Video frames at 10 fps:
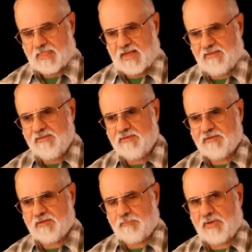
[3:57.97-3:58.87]
And this
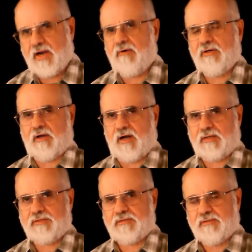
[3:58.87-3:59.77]
is the
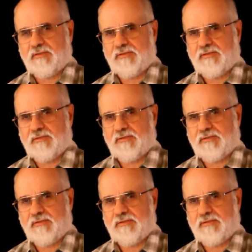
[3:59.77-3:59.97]
paradox